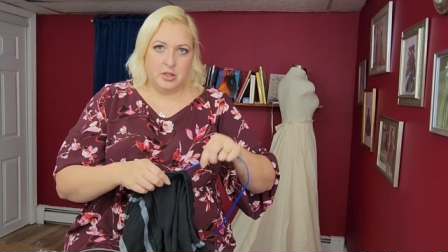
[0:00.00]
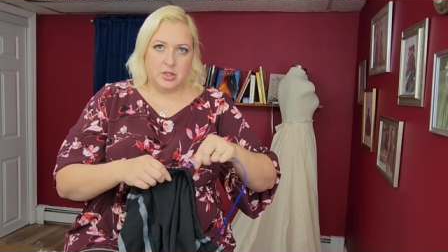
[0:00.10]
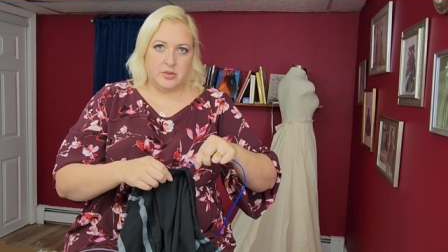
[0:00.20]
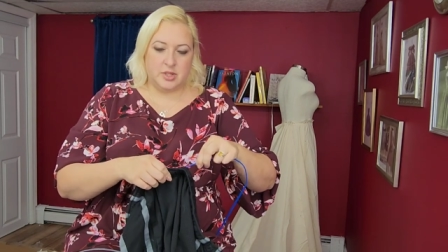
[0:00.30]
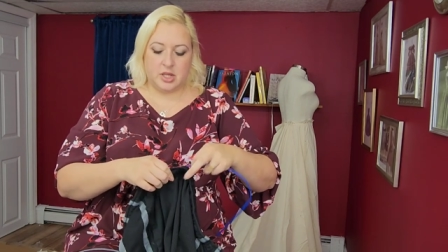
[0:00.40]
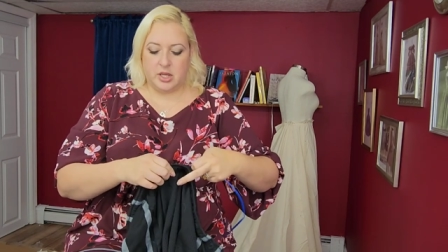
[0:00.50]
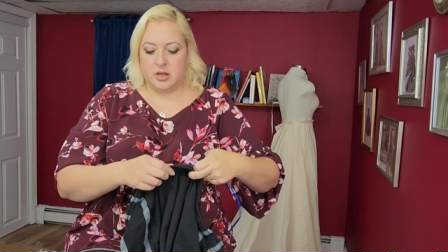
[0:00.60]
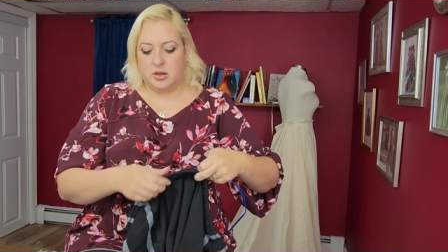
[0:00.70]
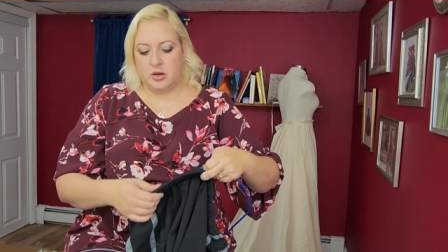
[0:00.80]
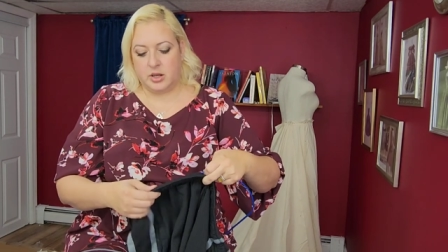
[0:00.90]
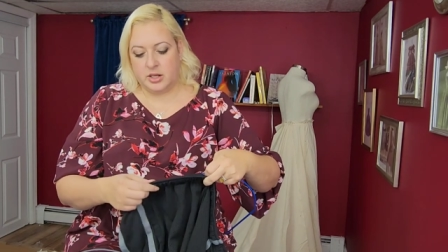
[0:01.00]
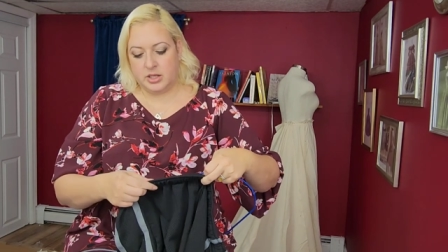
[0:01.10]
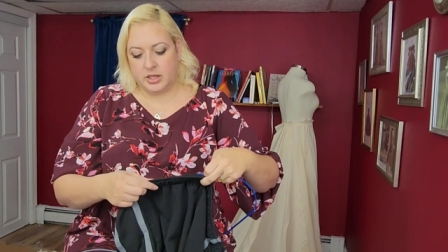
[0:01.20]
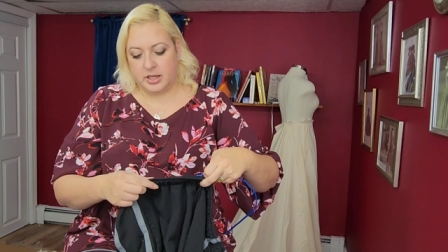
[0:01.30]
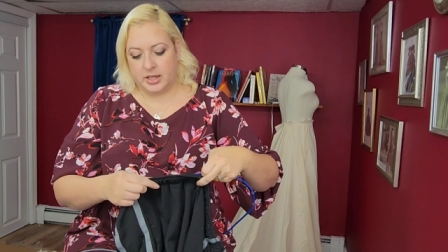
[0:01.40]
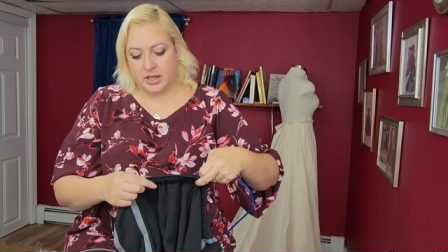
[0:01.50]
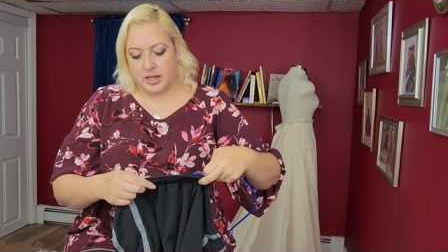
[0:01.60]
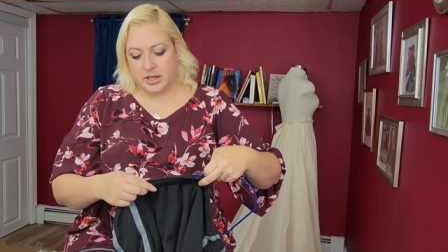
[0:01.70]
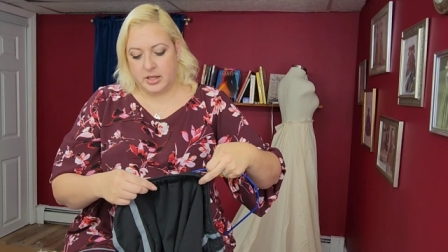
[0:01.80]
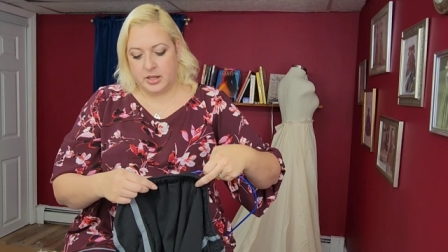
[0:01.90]
So it's kind of hard to like get
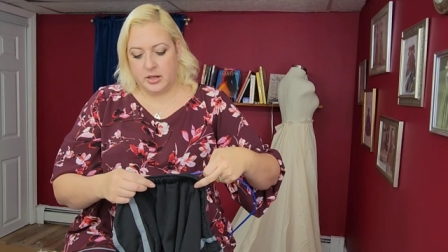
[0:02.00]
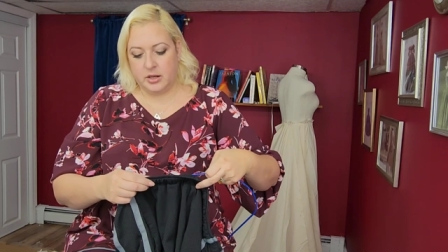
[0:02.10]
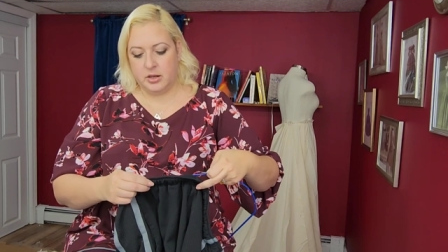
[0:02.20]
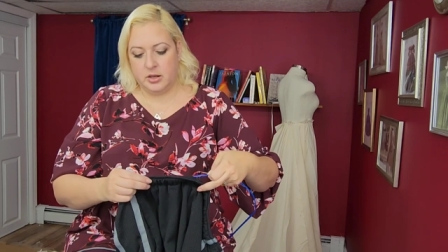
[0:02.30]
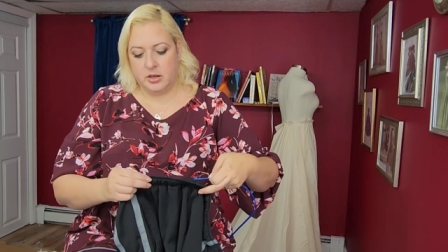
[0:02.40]
it in there.